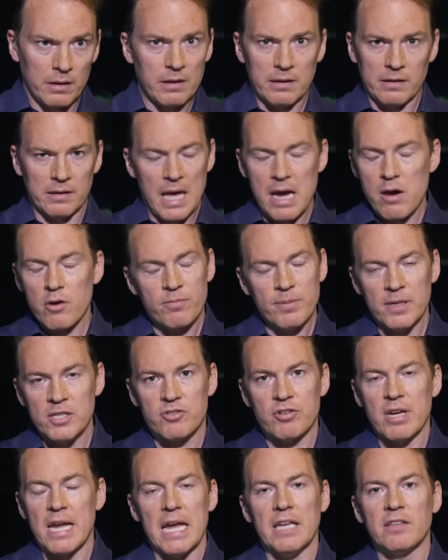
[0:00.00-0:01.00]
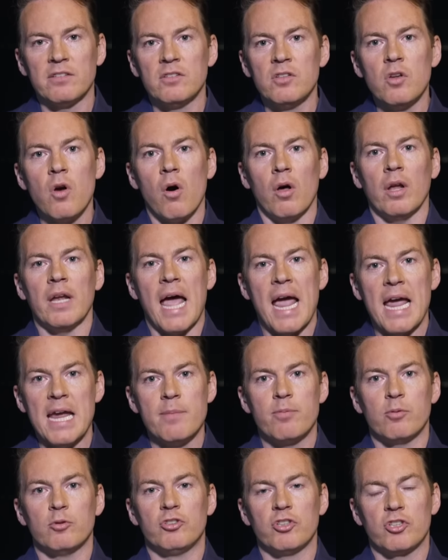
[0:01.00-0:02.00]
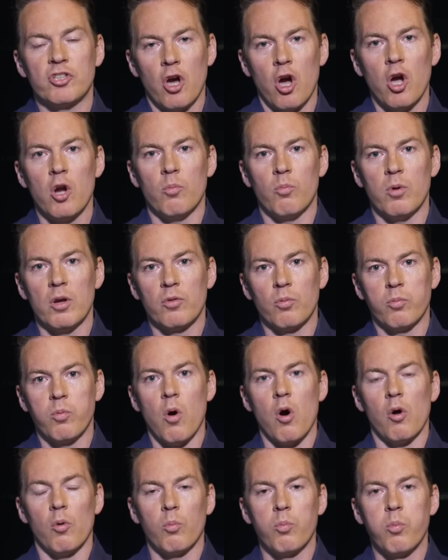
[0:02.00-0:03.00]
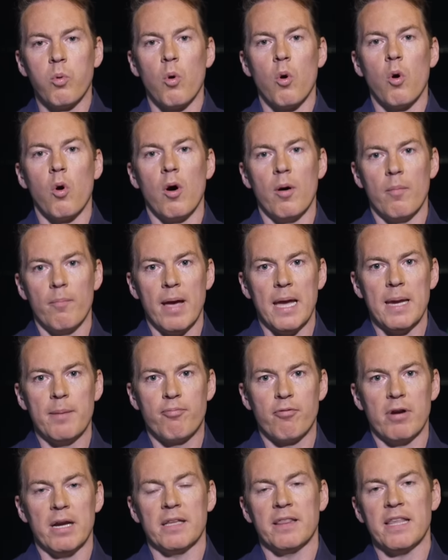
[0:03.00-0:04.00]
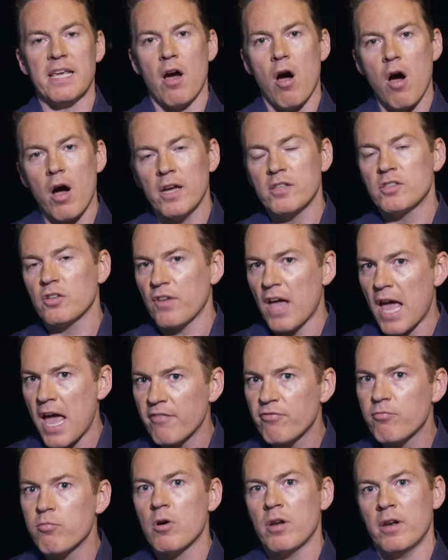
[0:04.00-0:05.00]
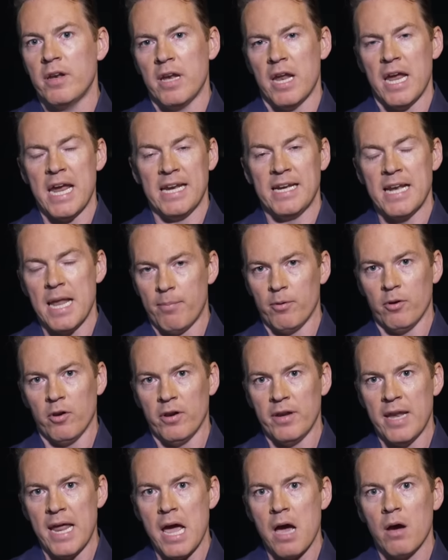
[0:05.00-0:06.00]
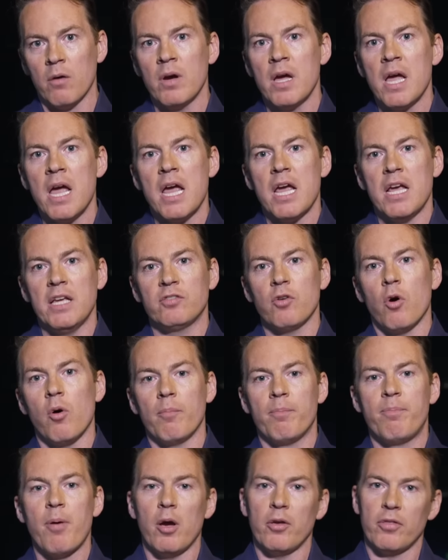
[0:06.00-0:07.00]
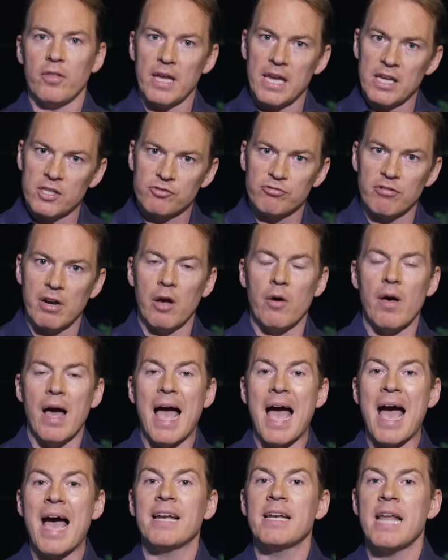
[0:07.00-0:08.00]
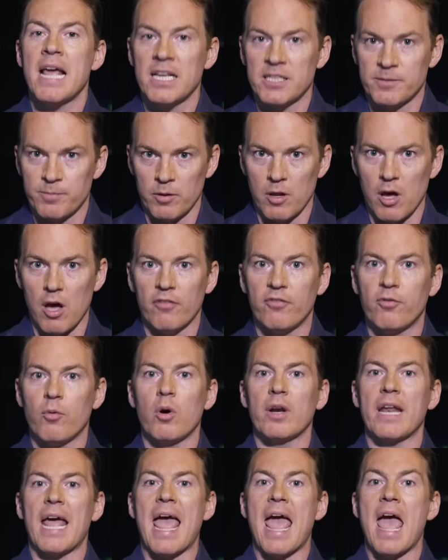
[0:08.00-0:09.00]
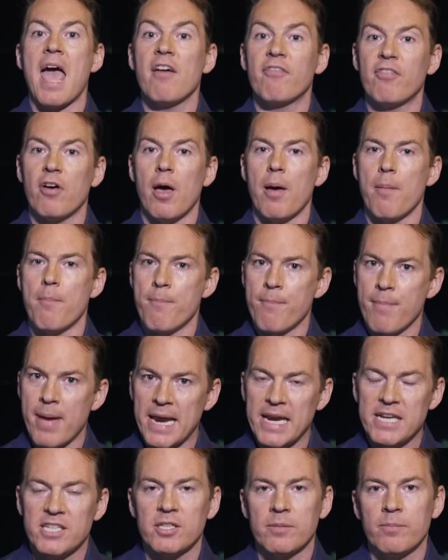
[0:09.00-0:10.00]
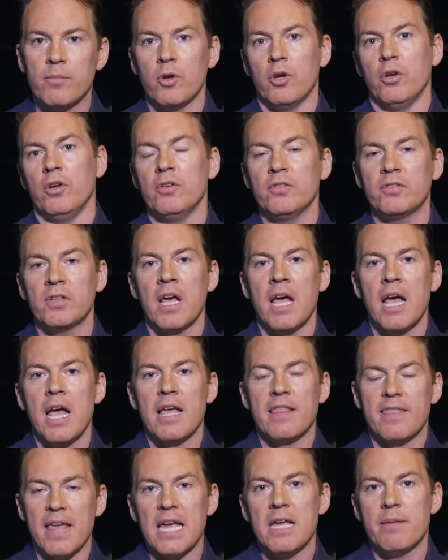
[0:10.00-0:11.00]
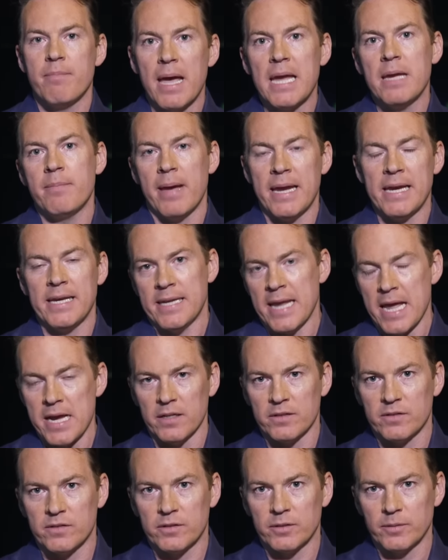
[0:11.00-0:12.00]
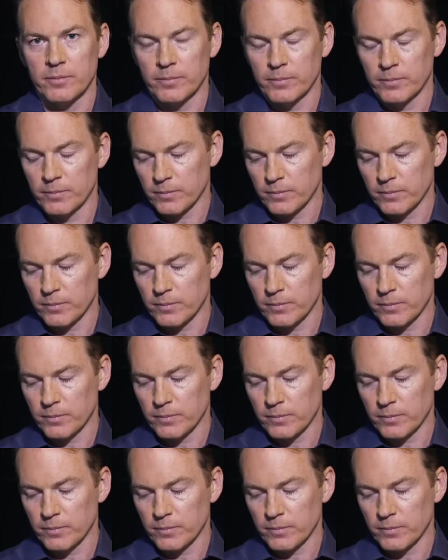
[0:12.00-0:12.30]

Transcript: the health ministry is not able to cope with what war may bring. The eyes of everyone in Lebanon now is on both Israel and Hezbollah for whatever major moves they may make next.